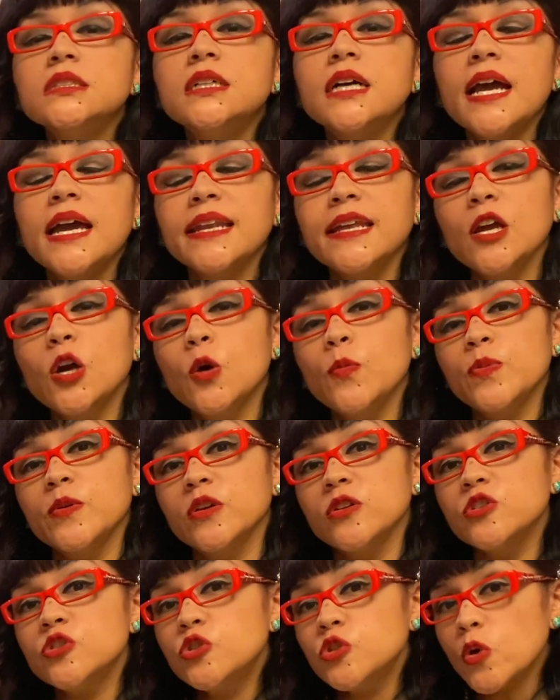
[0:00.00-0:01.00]
And I hope you
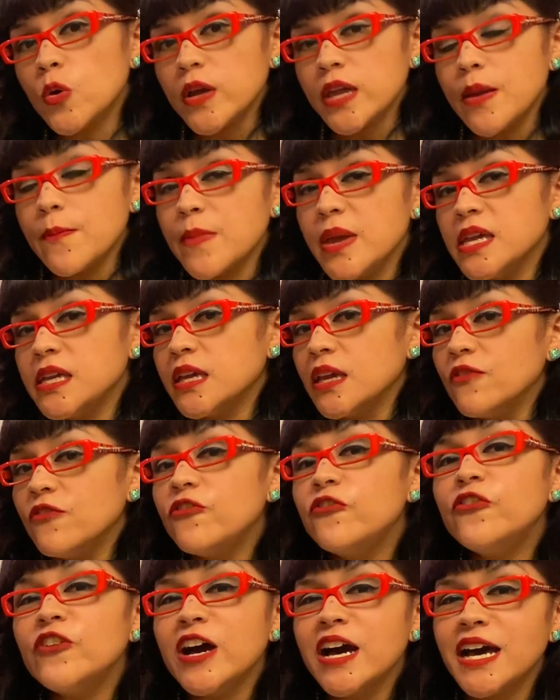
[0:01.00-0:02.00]
enjoy it, make it
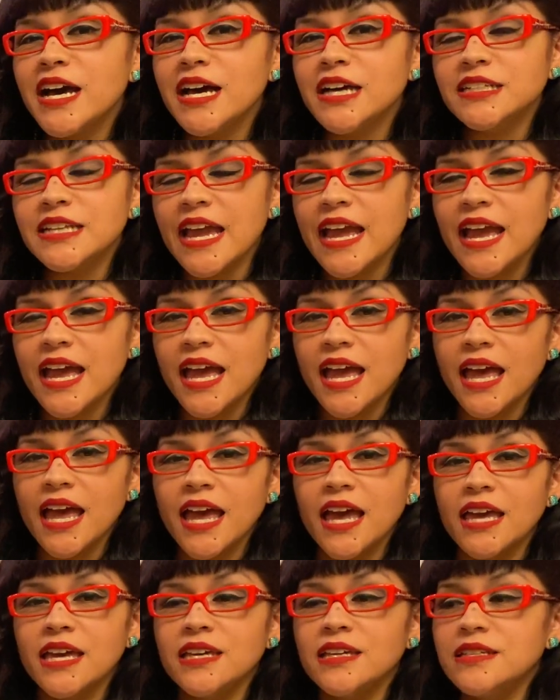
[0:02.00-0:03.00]
fun,
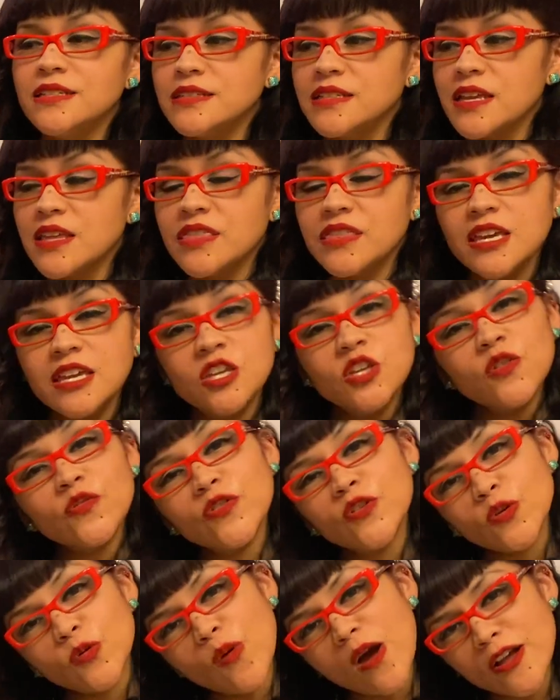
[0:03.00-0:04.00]
and thank you
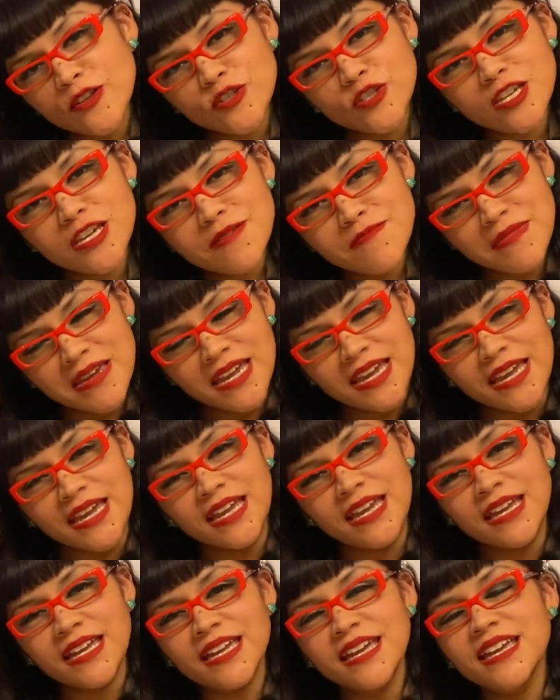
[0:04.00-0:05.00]
for watching
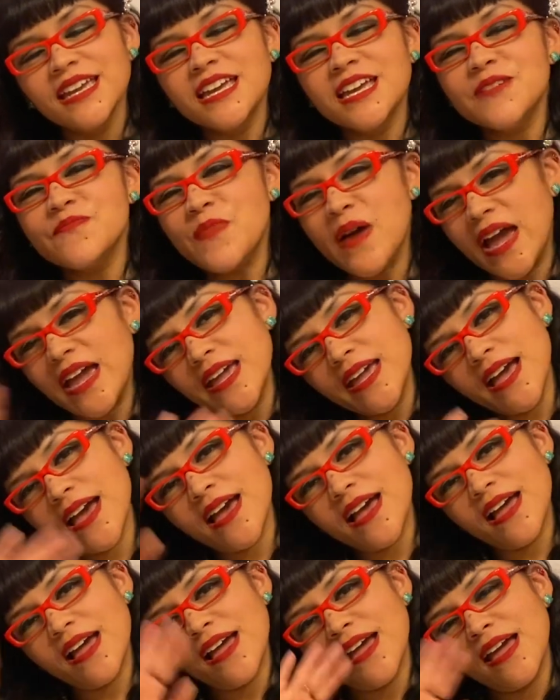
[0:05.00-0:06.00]
me. Bye,
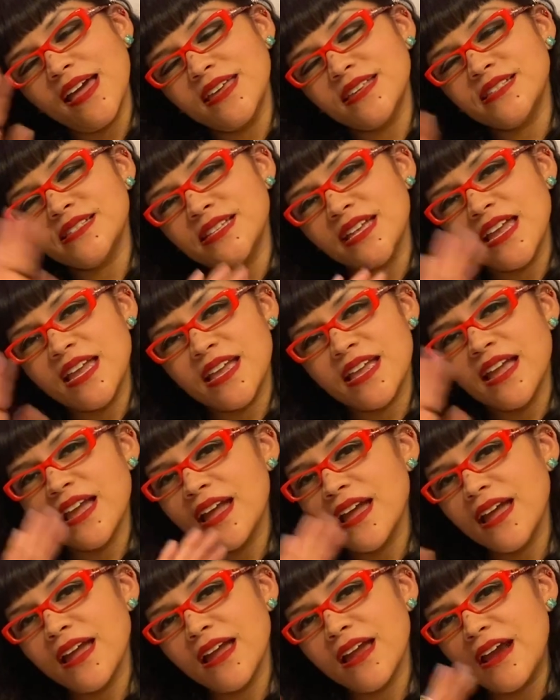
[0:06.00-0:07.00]
guys. Take
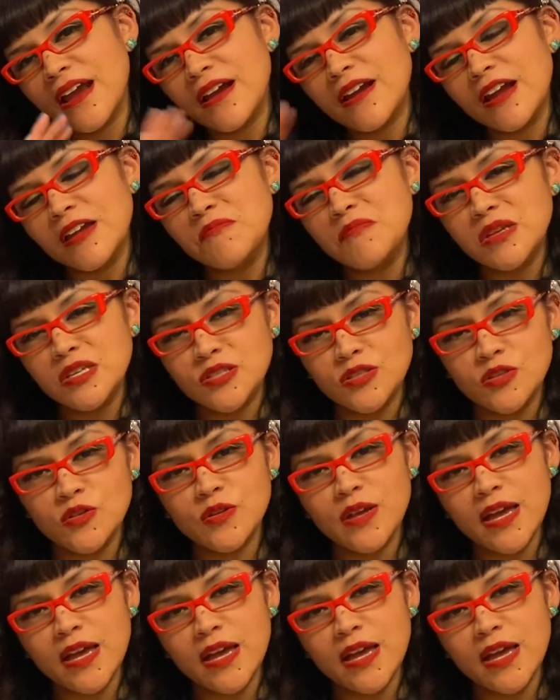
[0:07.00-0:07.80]
care. I miss you